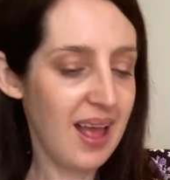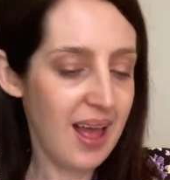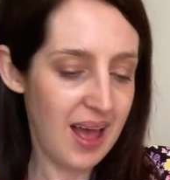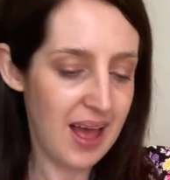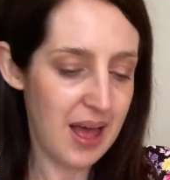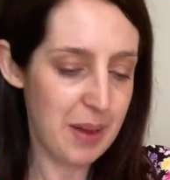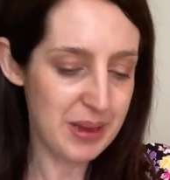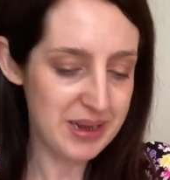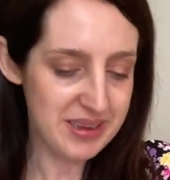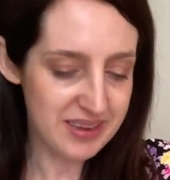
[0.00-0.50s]

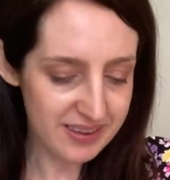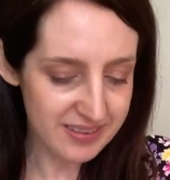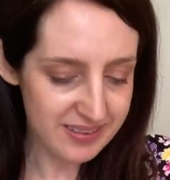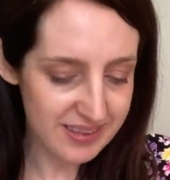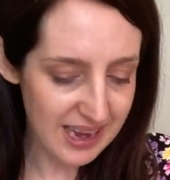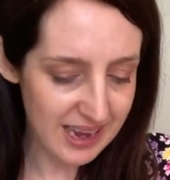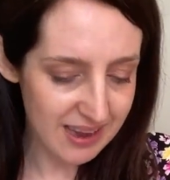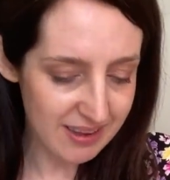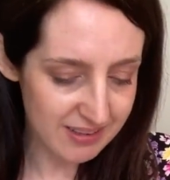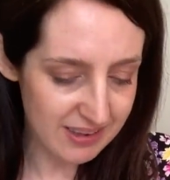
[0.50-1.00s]
Um, it does say
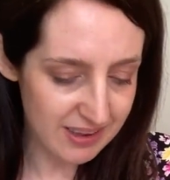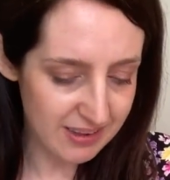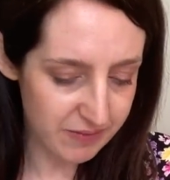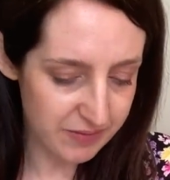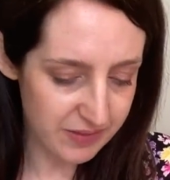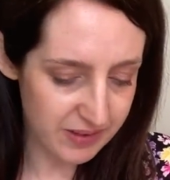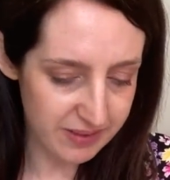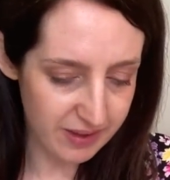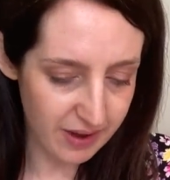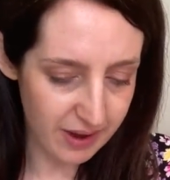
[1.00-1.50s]
it's
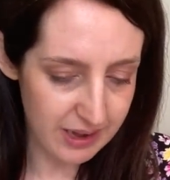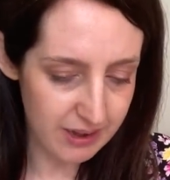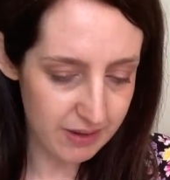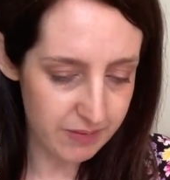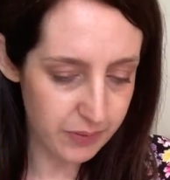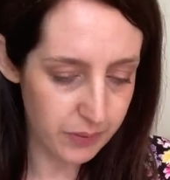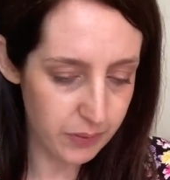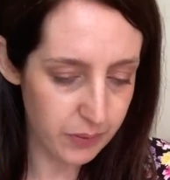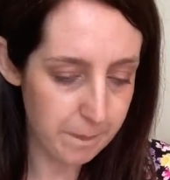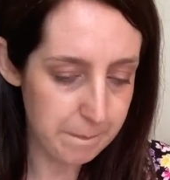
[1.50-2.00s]
designed
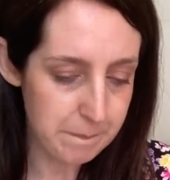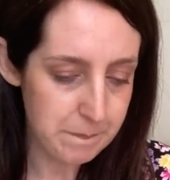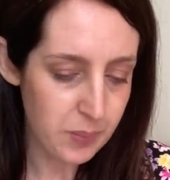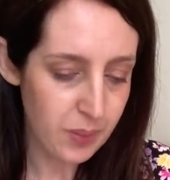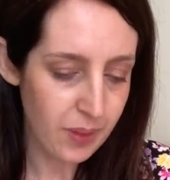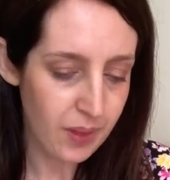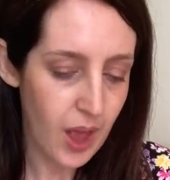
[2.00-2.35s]
for